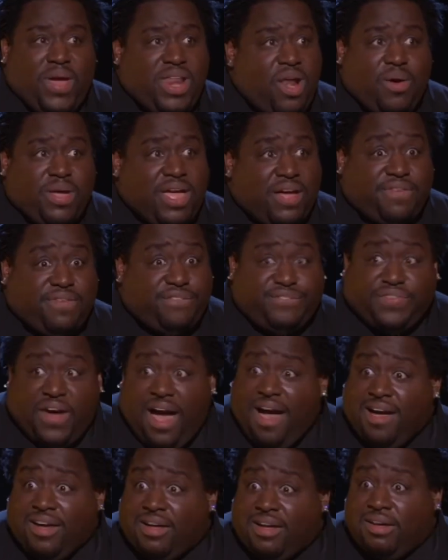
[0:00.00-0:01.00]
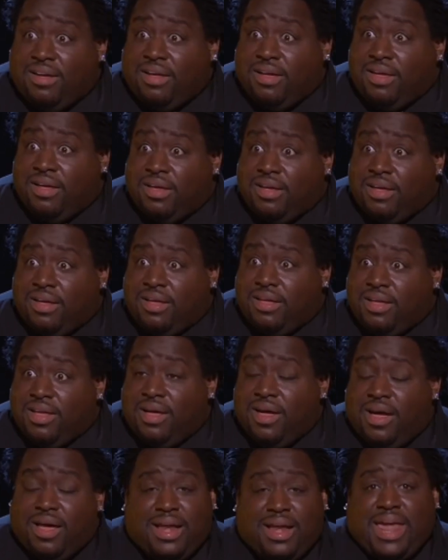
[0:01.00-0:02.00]
We don't give a fuck.
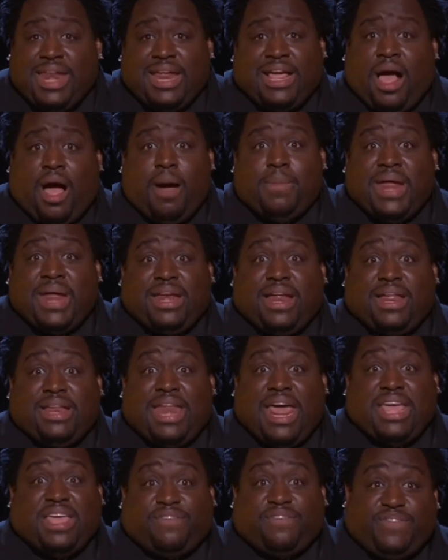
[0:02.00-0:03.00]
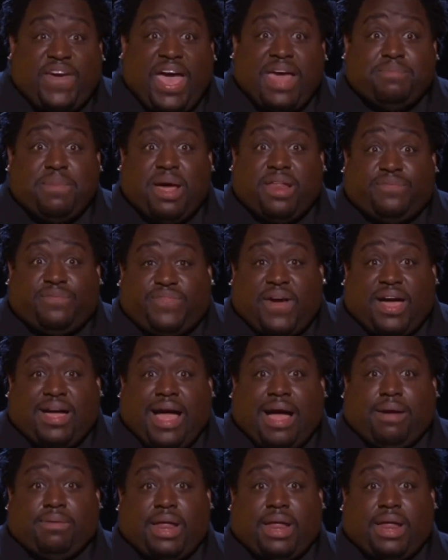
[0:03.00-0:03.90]
Lady called me that other day, you fat motherfucker.